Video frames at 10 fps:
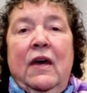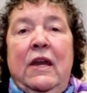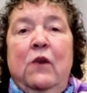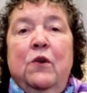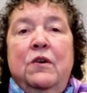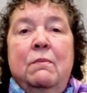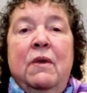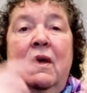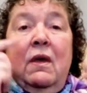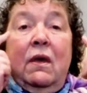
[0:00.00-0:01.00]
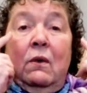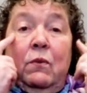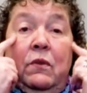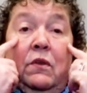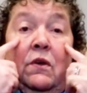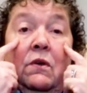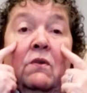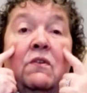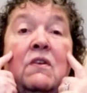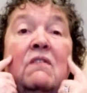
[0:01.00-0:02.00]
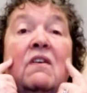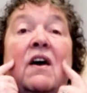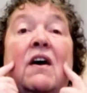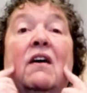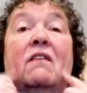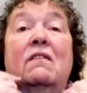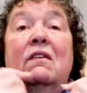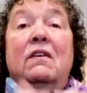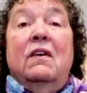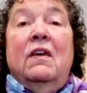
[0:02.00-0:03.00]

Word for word: And he looked at me with tears in his eyes